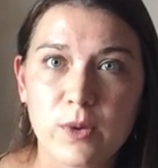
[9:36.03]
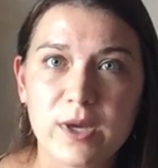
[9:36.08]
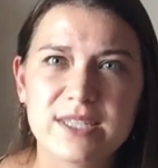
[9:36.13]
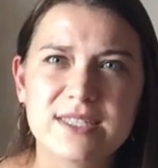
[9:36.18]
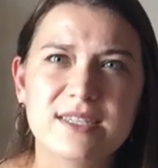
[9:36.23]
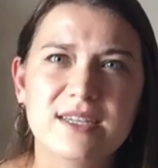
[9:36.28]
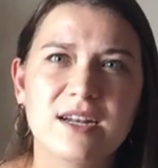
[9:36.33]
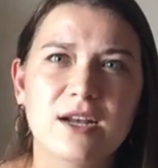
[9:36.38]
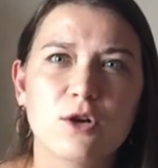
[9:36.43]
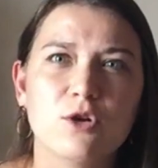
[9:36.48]
Is
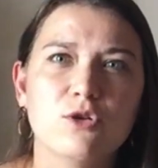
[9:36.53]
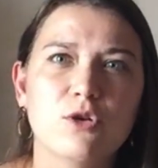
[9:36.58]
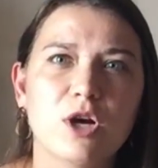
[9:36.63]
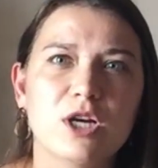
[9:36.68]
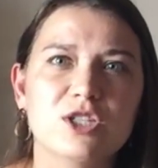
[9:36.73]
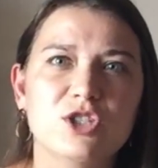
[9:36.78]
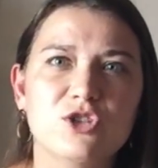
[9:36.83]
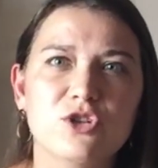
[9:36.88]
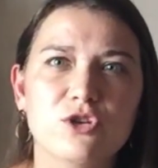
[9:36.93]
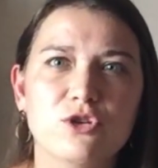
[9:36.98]
it a
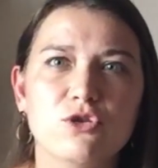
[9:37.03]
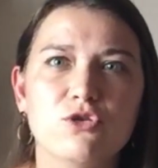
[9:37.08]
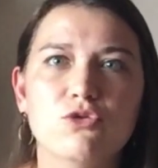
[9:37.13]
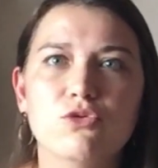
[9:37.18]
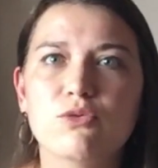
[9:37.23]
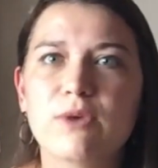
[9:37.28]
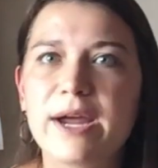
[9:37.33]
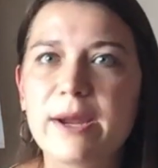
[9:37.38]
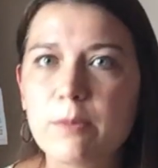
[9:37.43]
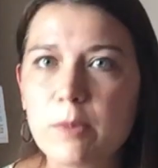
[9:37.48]
certain
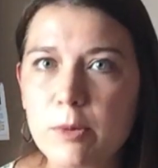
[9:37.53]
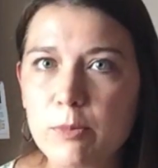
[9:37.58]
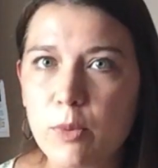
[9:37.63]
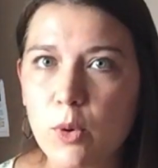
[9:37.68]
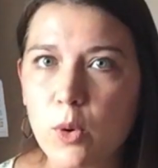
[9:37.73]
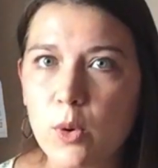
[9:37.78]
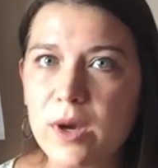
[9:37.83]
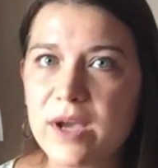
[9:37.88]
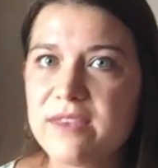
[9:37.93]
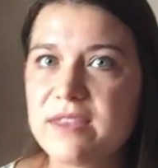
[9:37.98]
grammar
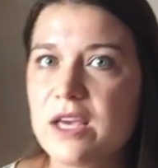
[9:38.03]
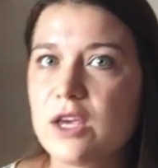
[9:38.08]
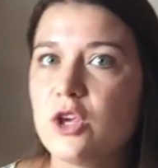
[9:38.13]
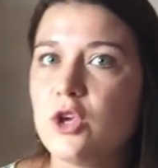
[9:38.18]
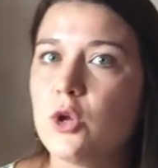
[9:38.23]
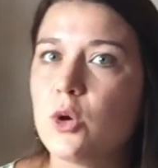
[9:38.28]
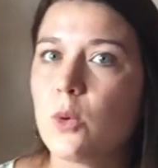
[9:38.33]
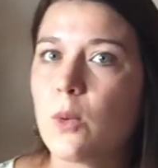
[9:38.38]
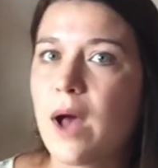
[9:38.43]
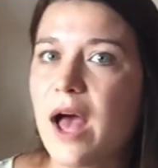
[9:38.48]
point that you
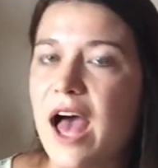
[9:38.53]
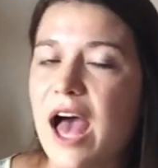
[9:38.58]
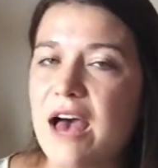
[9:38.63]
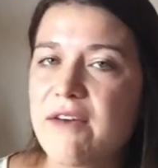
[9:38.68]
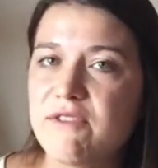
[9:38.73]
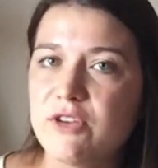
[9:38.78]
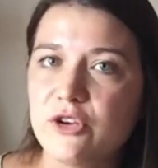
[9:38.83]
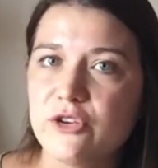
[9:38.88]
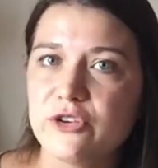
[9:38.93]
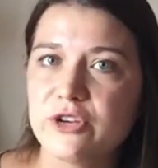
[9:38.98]
don't
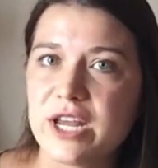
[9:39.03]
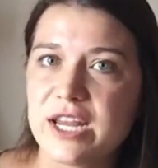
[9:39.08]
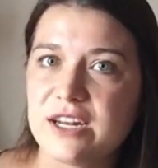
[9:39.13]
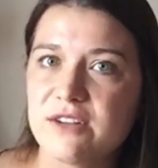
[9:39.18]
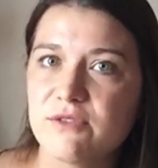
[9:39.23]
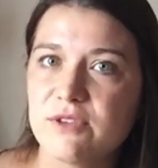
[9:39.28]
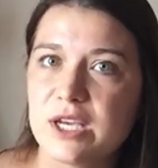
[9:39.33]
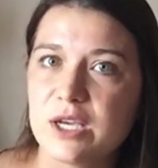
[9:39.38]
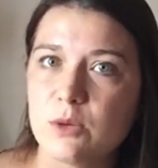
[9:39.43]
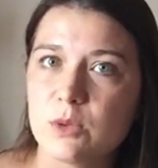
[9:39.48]
have in your
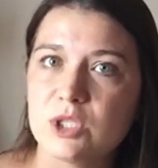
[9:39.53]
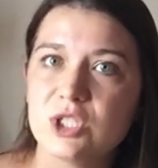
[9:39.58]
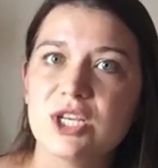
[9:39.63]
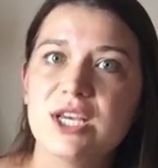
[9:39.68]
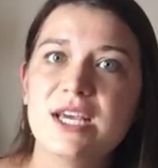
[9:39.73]
native language?